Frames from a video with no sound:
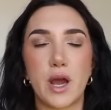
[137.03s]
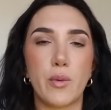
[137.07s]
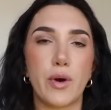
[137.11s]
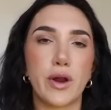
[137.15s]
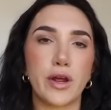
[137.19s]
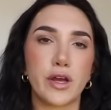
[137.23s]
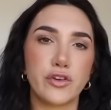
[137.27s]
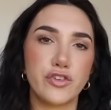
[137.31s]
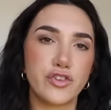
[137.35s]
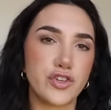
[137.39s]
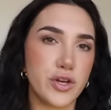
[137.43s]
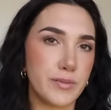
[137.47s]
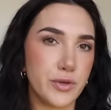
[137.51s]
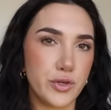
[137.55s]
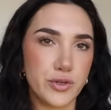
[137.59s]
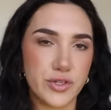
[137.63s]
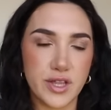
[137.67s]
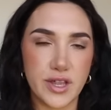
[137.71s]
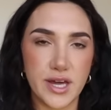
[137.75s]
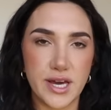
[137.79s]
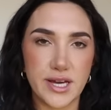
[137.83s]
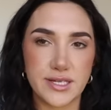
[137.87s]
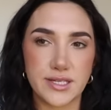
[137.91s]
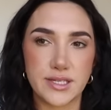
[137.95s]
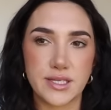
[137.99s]
I want to contribute to
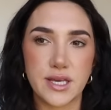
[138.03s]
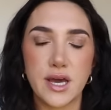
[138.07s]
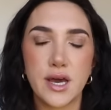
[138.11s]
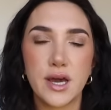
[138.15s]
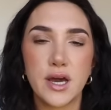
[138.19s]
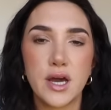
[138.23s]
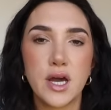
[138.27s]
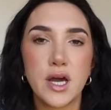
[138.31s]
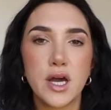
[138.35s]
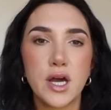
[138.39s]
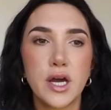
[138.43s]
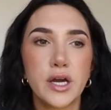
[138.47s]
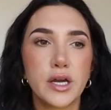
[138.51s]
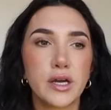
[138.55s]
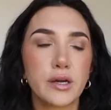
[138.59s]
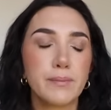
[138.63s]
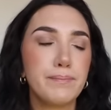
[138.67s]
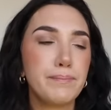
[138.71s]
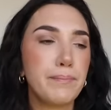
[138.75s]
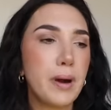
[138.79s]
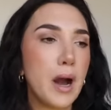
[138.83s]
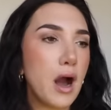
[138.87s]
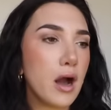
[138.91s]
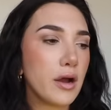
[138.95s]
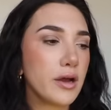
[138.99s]
this
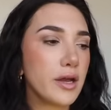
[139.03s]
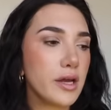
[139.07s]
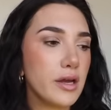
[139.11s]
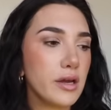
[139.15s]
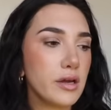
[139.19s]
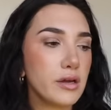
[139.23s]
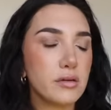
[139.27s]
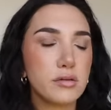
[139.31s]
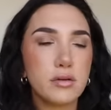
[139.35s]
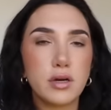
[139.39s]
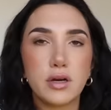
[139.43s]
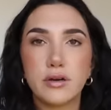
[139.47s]
pocket